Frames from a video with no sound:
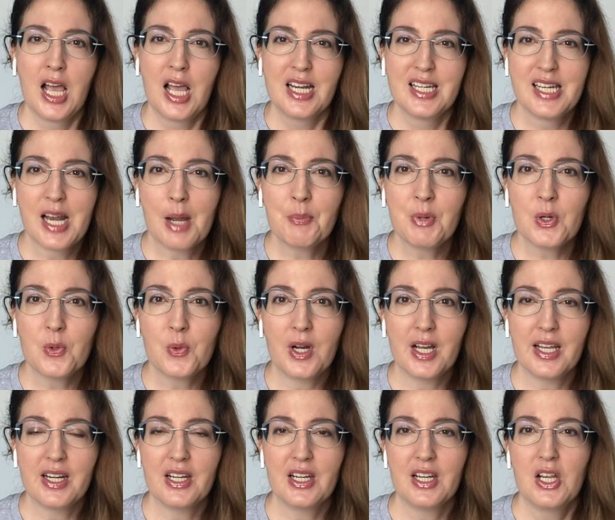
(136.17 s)
Number
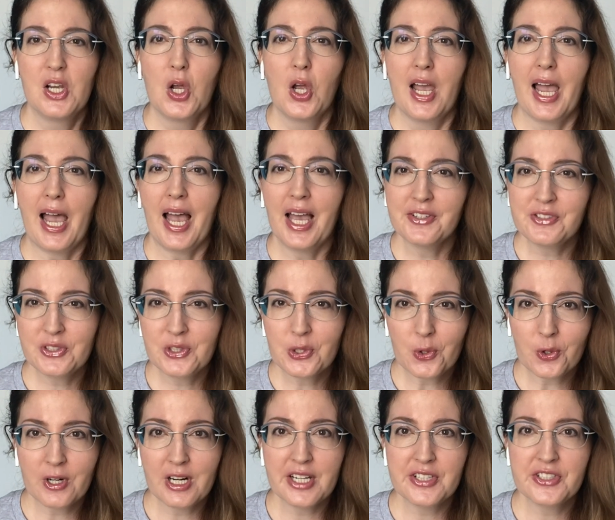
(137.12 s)
1, as
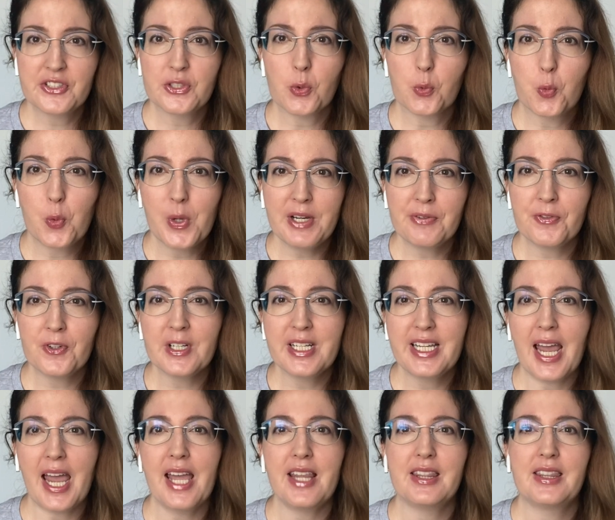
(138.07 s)
tourists, we
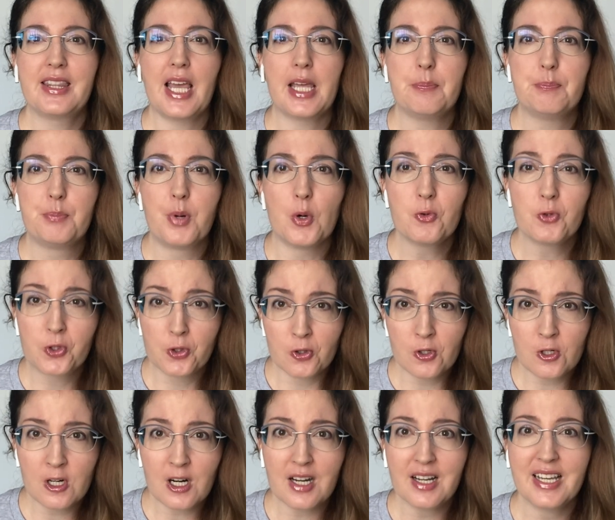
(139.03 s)
forget that
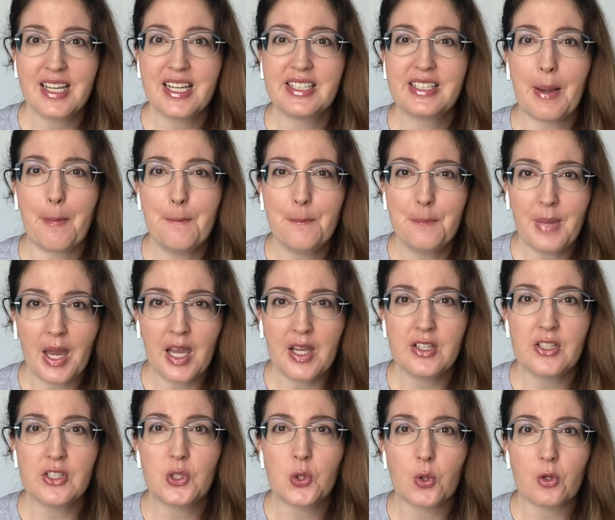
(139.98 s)
bonjour is a
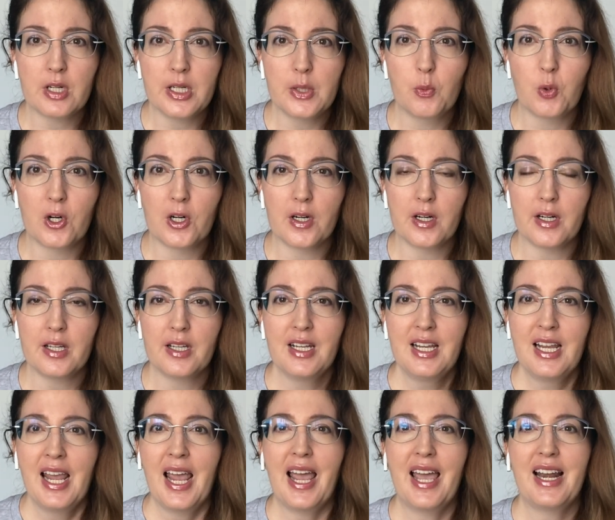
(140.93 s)
mandatory word.
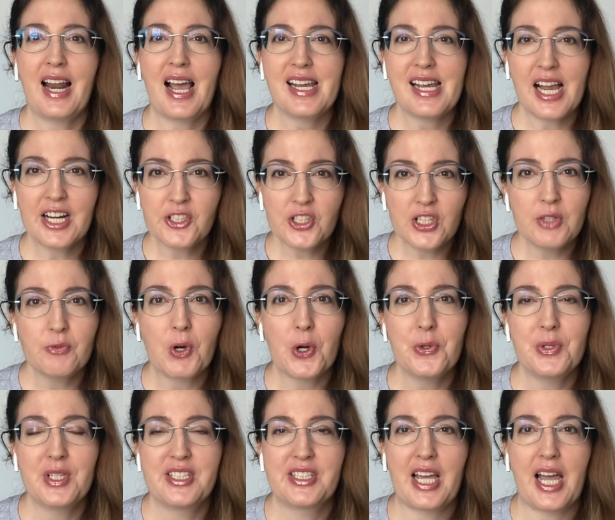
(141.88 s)
And I actually wrote
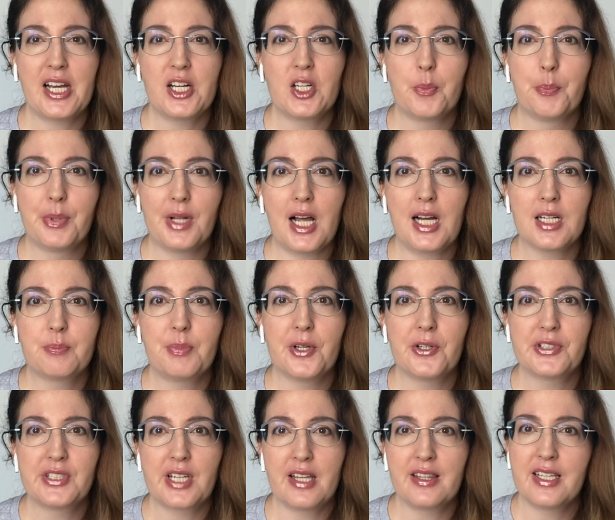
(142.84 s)
an entire blog
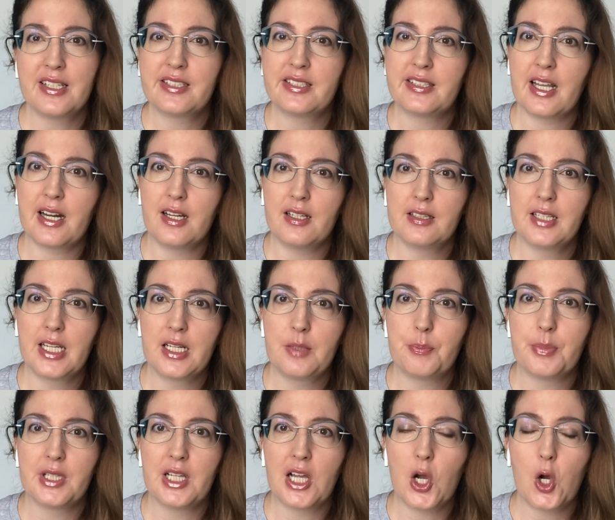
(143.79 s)
post on this that I'll
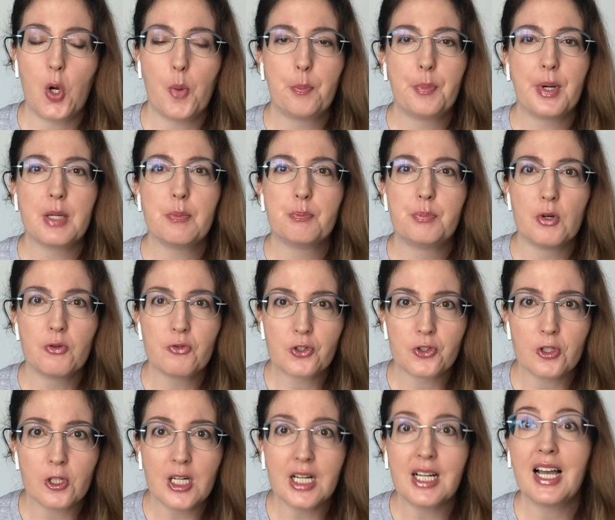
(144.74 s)
link below, but
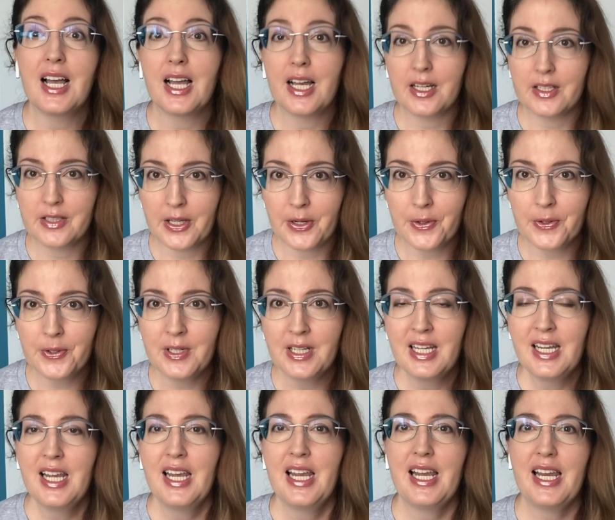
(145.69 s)
bonjour, hello,
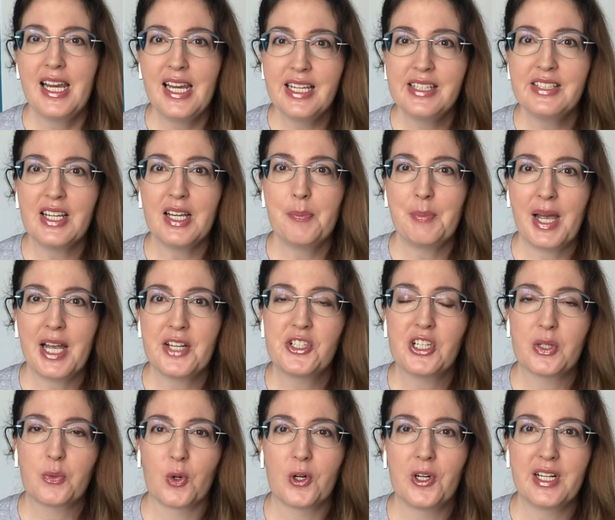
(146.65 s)
is a
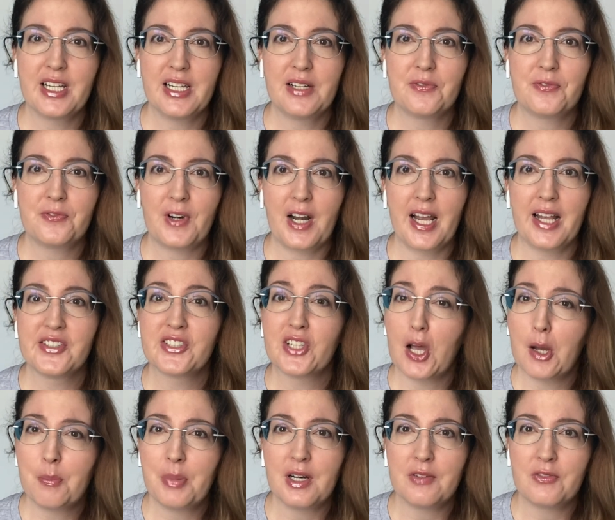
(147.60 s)
magic word in France,
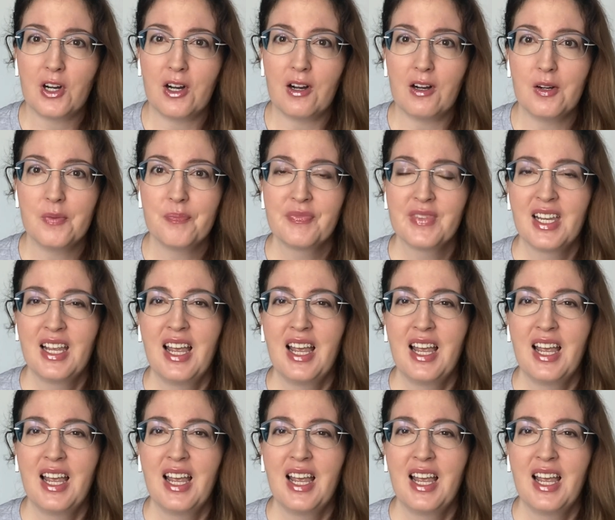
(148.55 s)
above all.